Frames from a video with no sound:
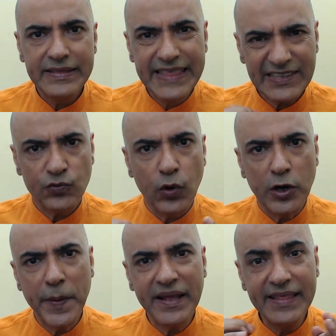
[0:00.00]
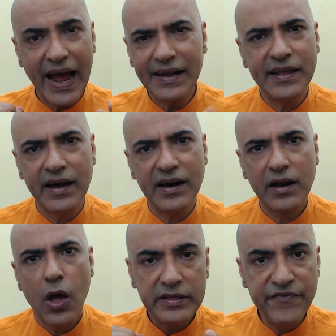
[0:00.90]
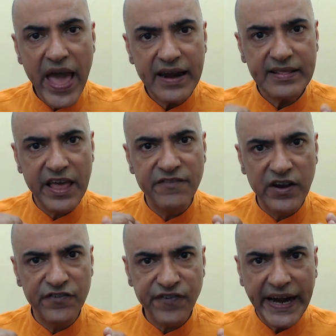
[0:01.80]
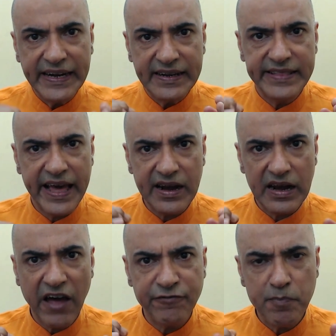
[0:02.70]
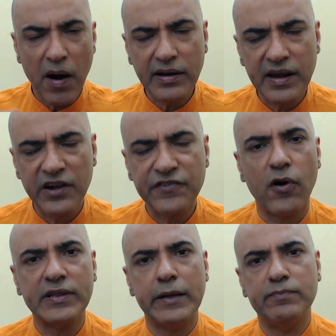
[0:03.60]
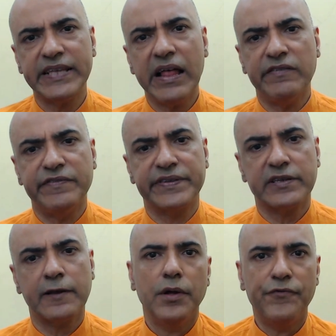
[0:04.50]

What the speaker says: this would be that year where they will find their love partner for themselves.